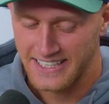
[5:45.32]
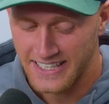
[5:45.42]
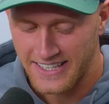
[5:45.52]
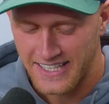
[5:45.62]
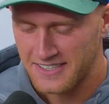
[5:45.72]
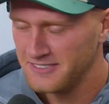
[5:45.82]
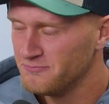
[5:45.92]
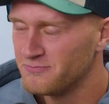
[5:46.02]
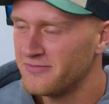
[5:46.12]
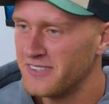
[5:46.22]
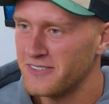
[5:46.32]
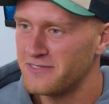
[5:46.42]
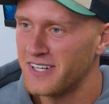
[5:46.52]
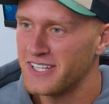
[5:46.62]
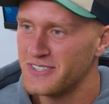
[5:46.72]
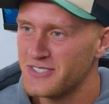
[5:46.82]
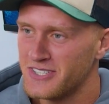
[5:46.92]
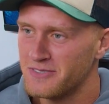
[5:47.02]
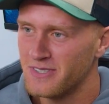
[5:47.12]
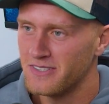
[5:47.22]
no, they are very fun in the
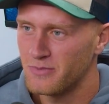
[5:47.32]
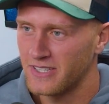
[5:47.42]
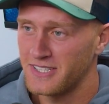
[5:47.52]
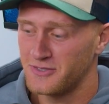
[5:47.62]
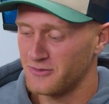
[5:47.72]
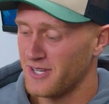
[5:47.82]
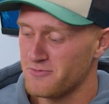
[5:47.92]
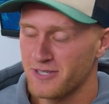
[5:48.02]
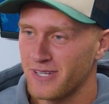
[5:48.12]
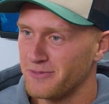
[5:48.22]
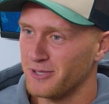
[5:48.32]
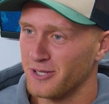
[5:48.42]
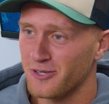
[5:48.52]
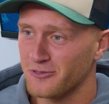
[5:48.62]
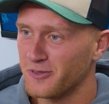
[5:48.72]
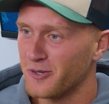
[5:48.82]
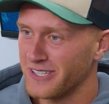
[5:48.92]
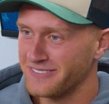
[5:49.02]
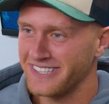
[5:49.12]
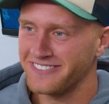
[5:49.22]
gym, but they bring people along.
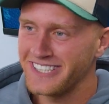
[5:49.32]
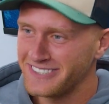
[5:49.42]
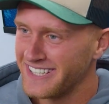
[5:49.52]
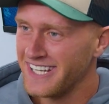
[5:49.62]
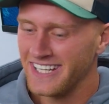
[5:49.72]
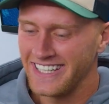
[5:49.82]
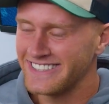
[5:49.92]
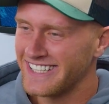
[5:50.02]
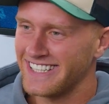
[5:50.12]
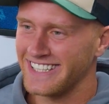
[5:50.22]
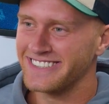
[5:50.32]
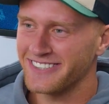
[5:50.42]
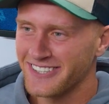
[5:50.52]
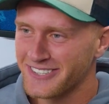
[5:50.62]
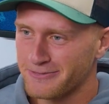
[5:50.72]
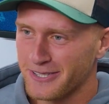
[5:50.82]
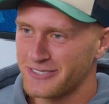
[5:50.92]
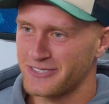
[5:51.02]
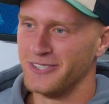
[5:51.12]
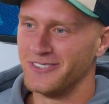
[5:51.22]
40, man, when he's out there, and he's one of those blokes
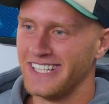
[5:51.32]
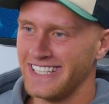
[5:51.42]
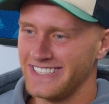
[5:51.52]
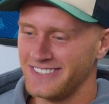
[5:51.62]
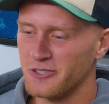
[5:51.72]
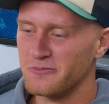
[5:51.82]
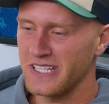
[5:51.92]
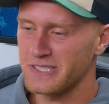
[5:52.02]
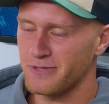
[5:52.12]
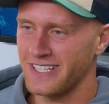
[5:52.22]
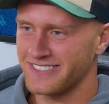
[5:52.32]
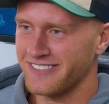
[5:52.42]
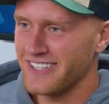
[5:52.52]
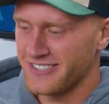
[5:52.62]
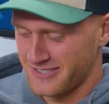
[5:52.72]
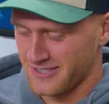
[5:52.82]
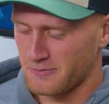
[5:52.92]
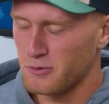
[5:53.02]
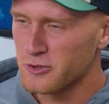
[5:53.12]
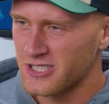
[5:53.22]
too where he's doing bench press, and rather than just like
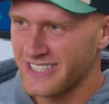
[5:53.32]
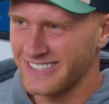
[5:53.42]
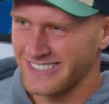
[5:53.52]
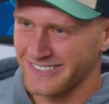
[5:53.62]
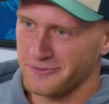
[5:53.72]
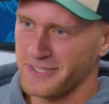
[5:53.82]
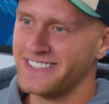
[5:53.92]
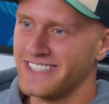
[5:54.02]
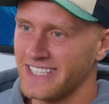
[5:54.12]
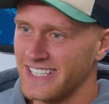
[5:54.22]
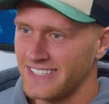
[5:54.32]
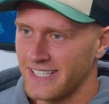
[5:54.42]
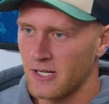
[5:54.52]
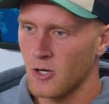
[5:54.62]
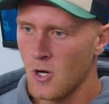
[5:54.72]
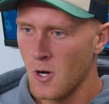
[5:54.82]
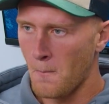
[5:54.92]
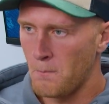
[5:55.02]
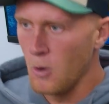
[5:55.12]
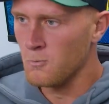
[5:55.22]
pushing and you're wincing, he's there going
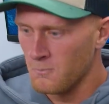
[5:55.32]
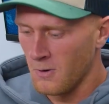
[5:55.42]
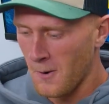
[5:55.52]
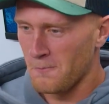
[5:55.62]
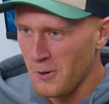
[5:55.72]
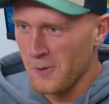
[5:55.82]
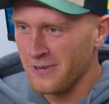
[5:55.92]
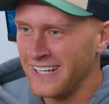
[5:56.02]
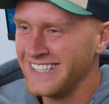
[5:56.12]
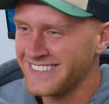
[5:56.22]
boom, boom, and he's